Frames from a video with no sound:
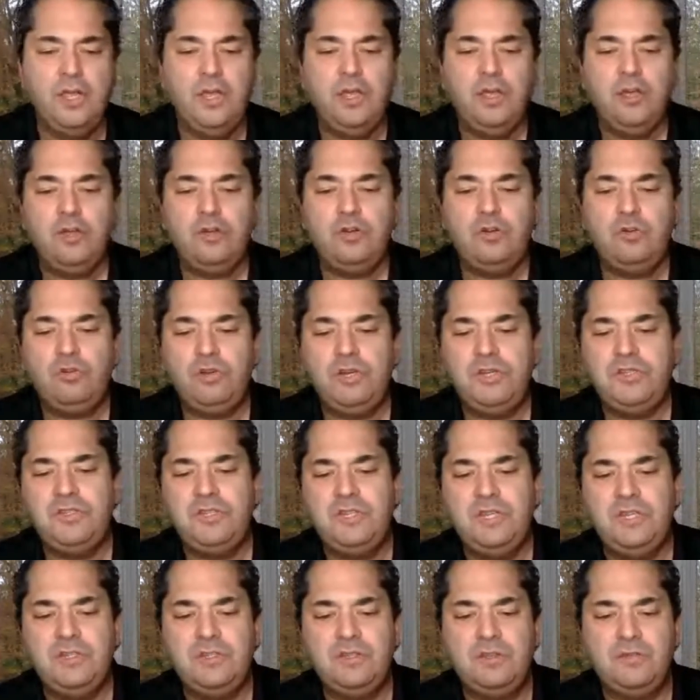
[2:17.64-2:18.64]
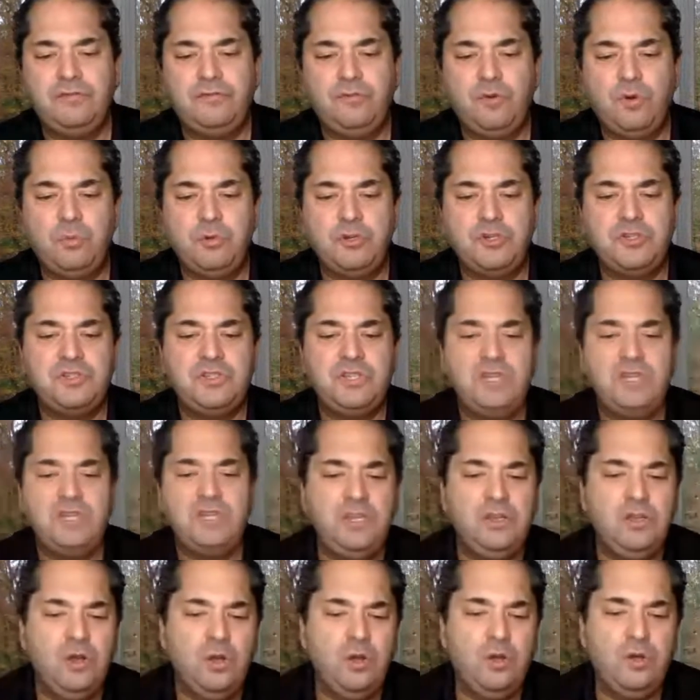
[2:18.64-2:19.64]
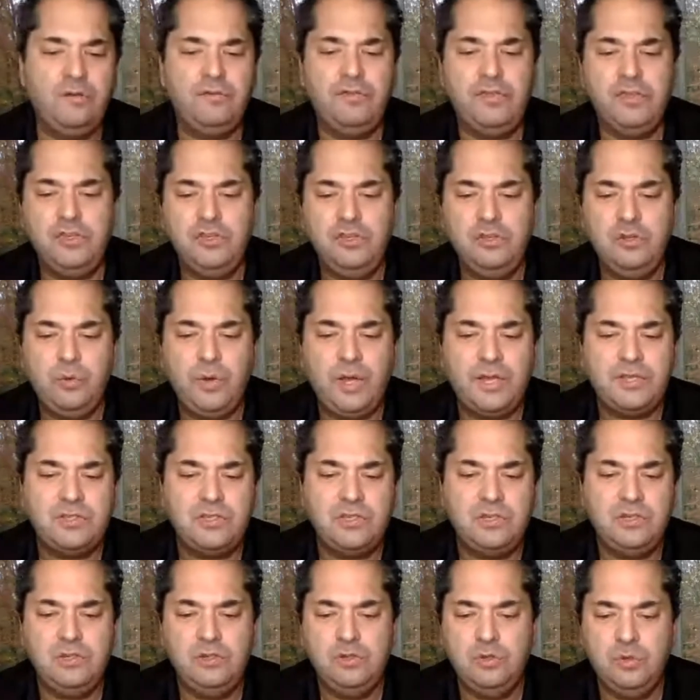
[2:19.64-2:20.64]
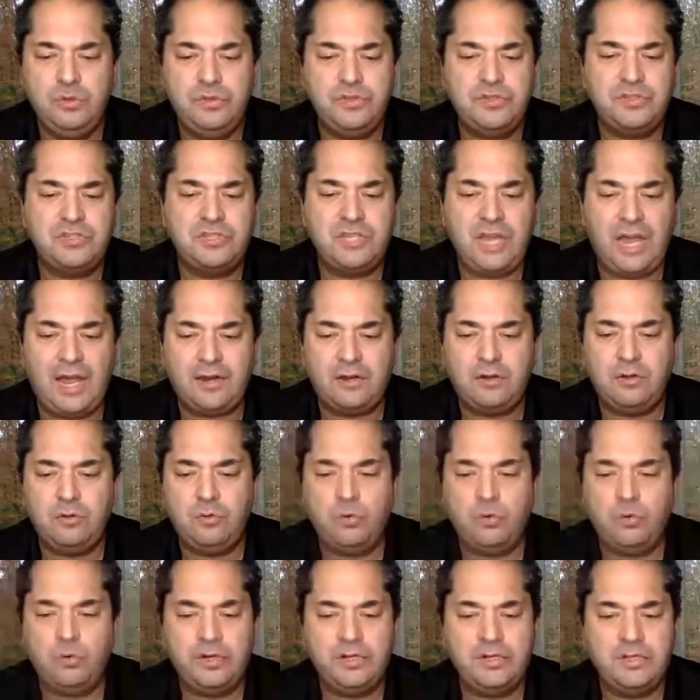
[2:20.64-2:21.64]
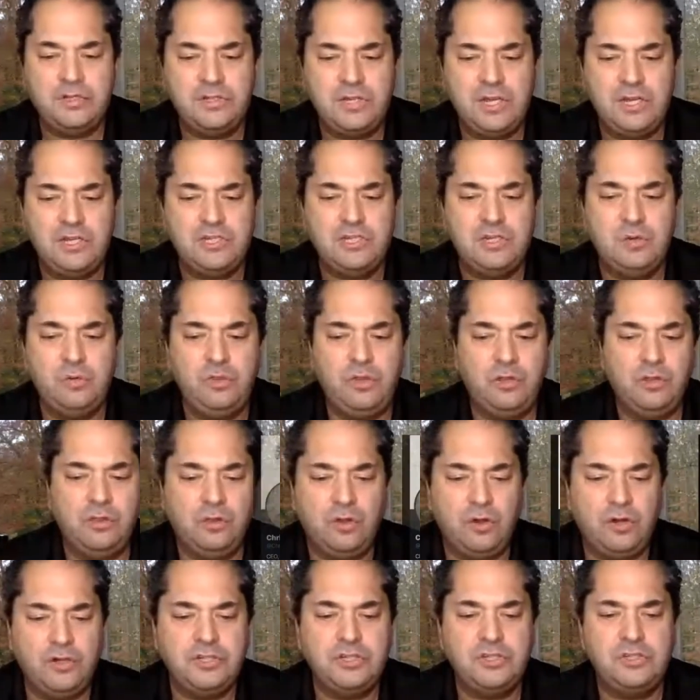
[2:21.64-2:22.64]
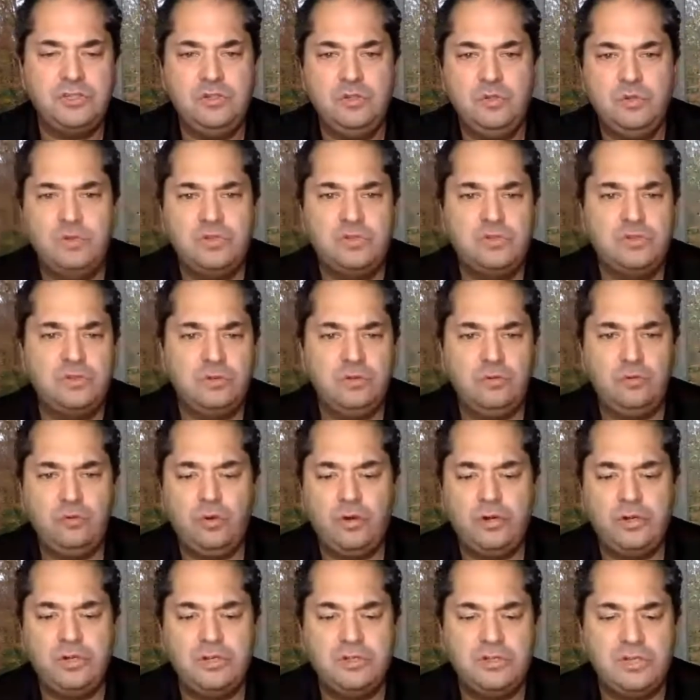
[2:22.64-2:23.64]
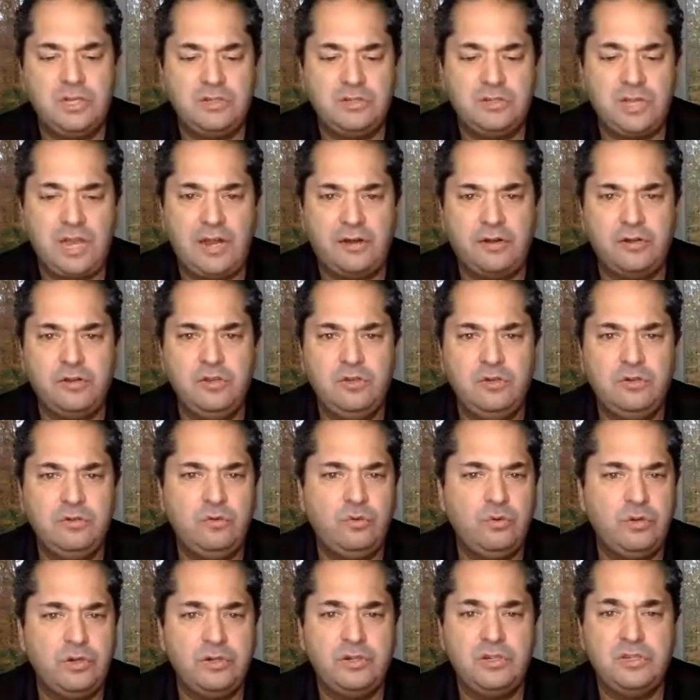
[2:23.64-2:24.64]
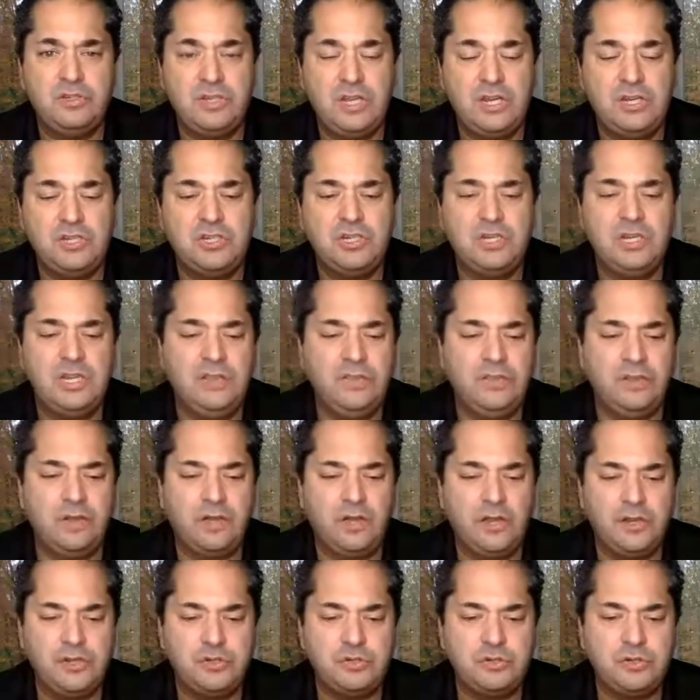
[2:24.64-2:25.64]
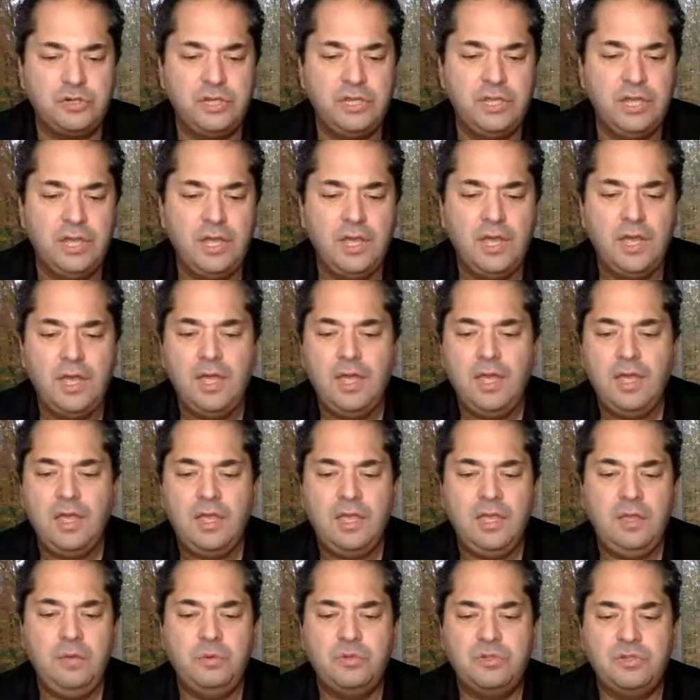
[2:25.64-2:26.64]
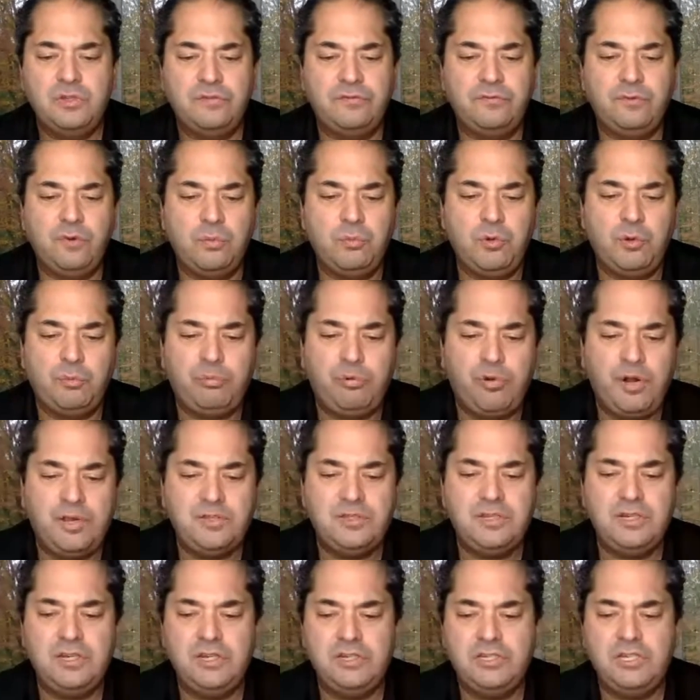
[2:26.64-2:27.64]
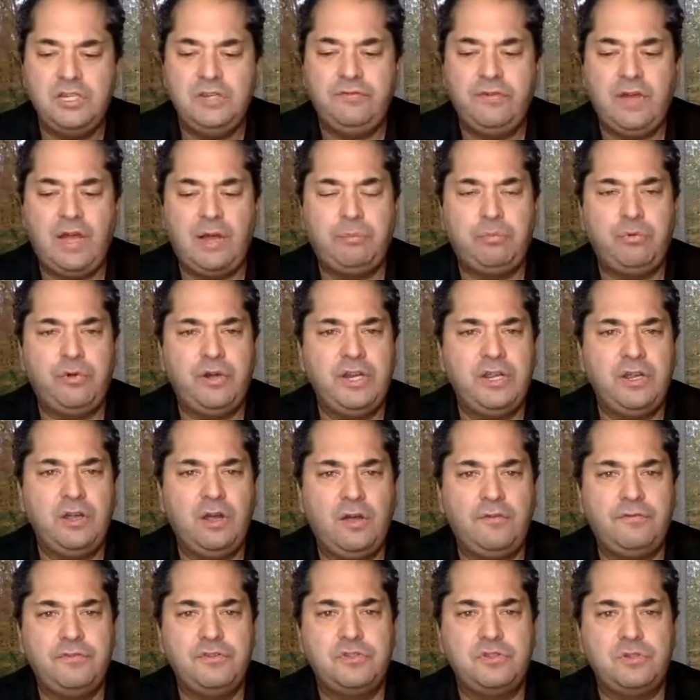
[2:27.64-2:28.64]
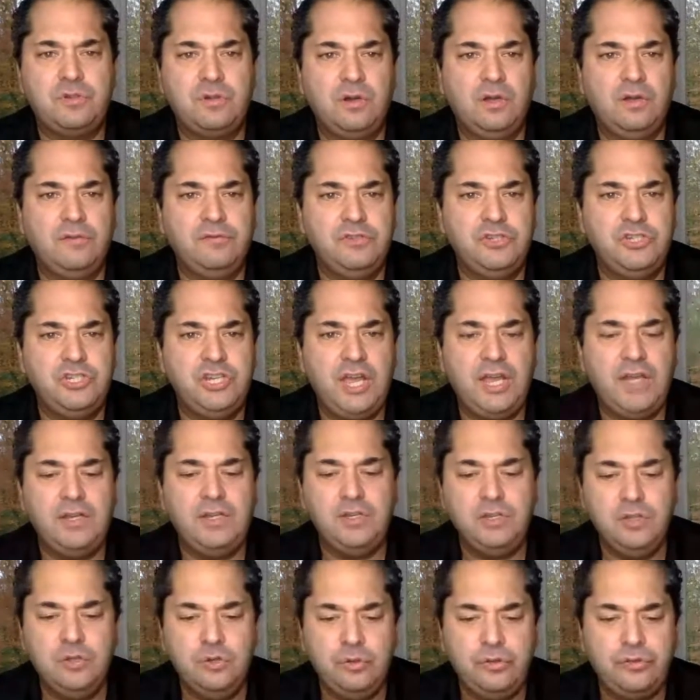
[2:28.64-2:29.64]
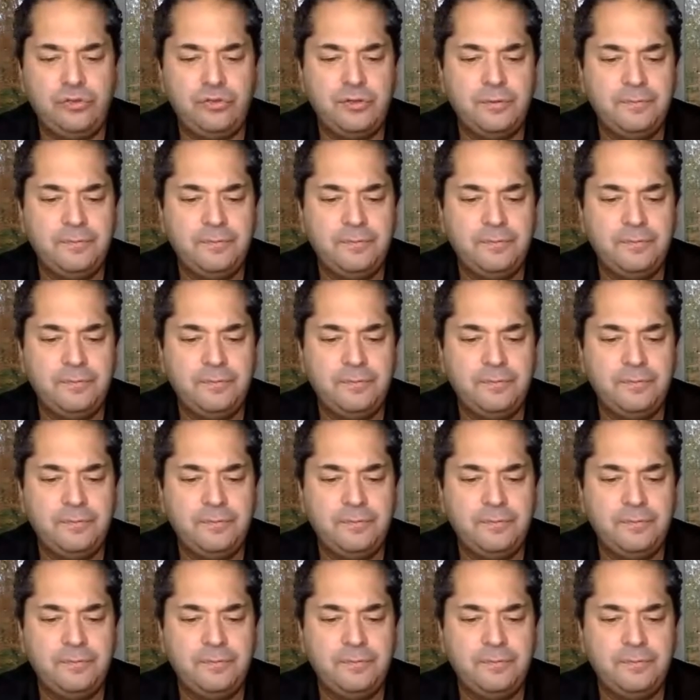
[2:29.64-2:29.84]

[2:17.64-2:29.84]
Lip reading: Chris is the former CEO of the U.S. Youth Soccer Organization, the largest youth soccer organization in the country. He was the former president and chief operating officer of Gen Youth.